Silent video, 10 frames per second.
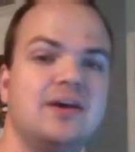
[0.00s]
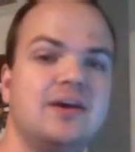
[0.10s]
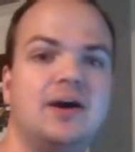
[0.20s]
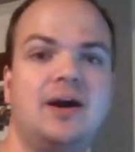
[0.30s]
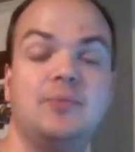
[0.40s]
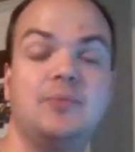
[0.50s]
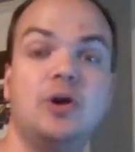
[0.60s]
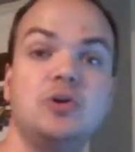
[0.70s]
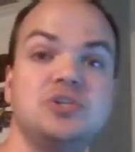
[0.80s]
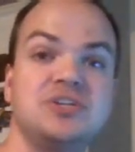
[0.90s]

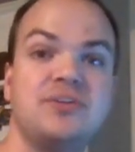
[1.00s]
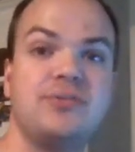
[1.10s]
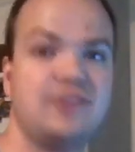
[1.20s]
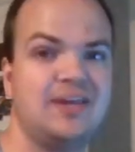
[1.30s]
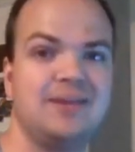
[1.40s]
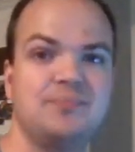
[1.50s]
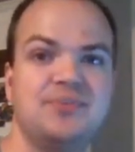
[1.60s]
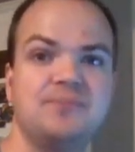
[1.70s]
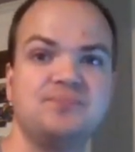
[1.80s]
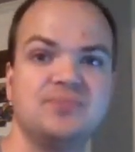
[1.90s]
ocean-themed
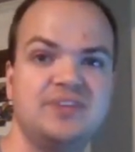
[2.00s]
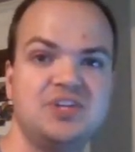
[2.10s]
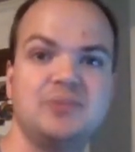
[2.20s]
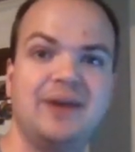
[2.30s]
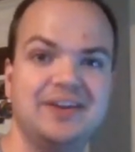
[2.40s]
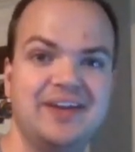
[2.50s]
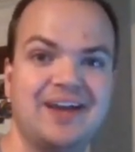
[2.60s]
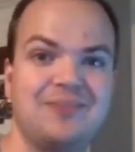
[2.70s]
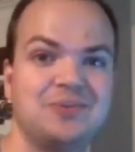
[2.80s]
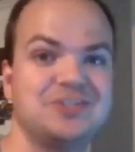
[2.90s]
Digimon
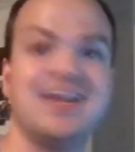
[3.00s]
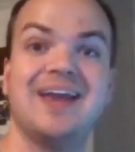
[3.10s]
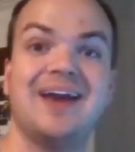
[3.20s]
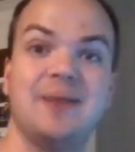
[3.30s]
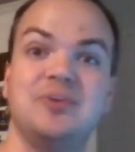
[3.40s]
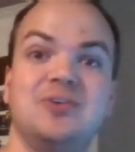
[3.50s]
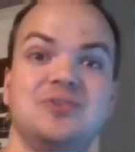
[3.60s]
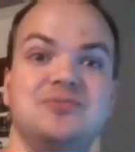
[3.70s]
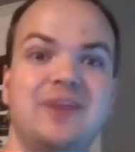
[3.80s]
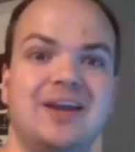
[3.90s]
deck, which again, I'm a
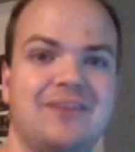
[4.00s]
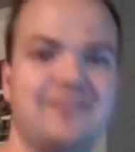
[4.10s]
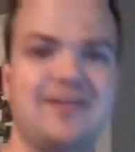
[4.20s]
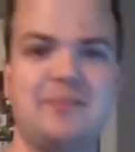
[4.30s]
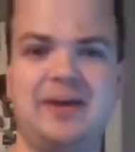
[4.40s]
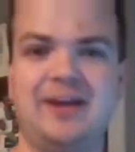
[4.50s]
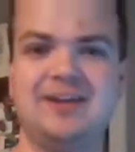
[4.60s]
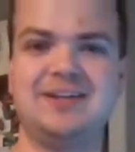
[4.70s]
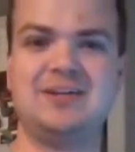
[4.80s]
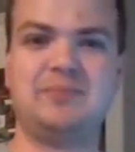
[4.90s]
huge fan of. I've got my
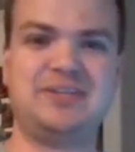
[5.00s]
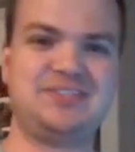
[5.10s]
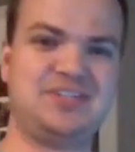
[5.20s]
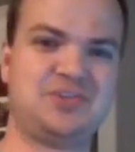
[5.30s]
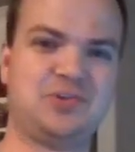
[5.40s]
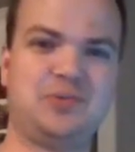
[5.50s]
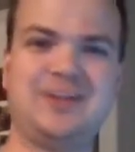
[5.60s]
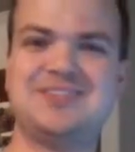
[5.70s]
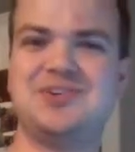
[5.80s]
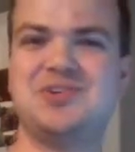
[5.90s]
Sea Turtle
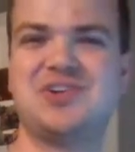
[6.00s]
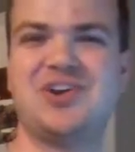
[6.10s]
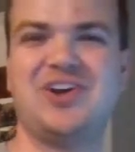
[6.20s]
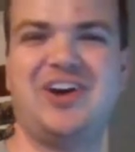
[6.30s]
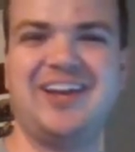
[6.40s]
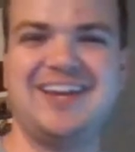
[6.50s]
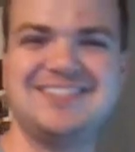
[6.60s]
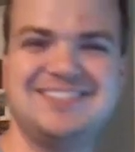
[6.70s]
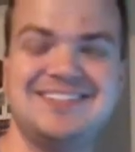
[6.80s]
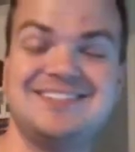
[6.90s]
Rescue shirt on. I
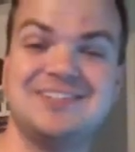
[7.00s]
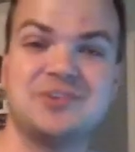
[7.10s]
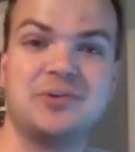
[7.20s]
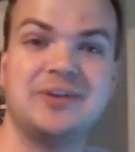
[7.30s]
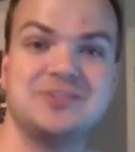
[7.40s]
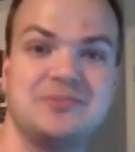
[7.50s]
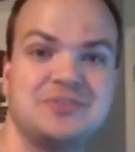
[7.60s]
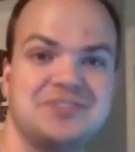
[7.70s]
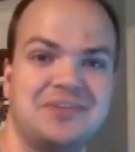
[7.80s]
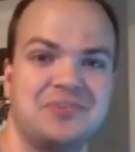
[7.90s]
actually did Sea Turtle Rescue for
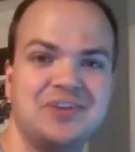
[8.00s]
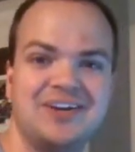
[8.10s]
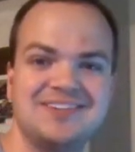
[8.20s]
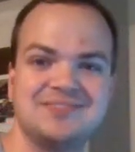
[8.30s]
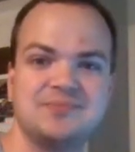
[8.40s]
several years.